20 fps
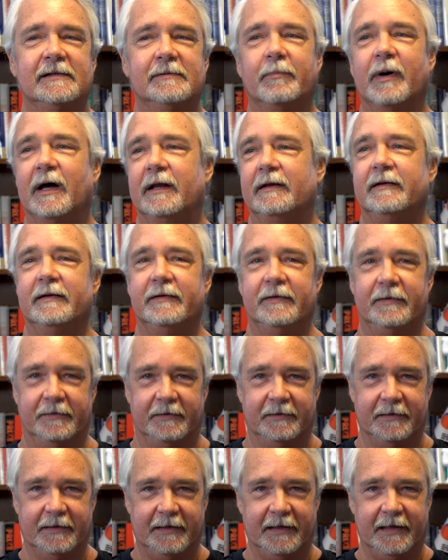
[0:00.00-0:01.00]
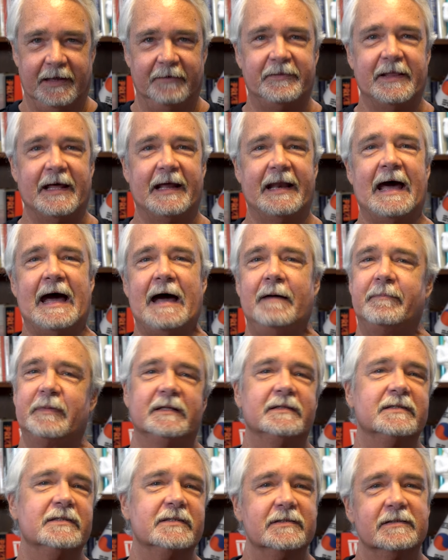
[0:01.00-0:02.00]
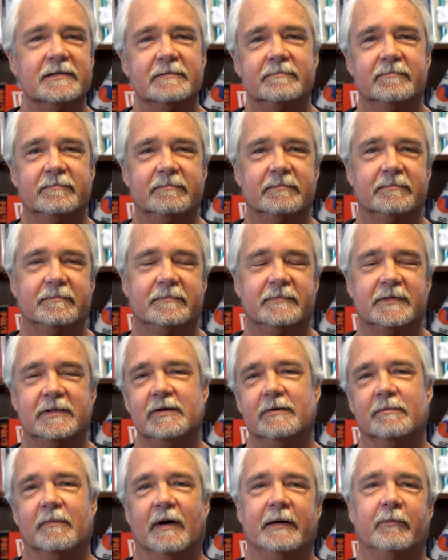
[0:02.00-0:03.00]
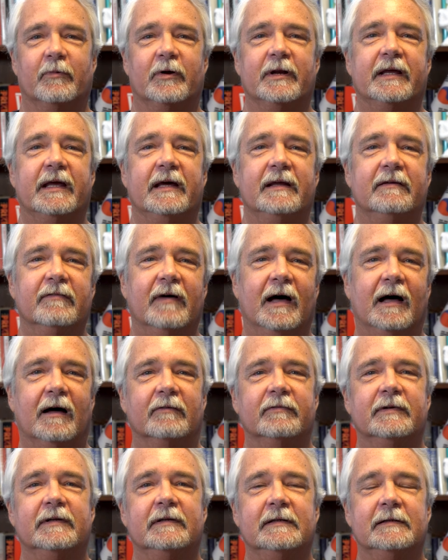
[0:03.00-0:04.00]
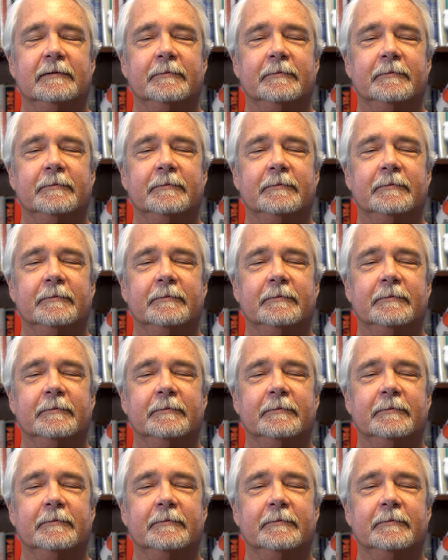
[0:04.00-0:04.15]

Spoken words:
but if that happens, you might want to get involved.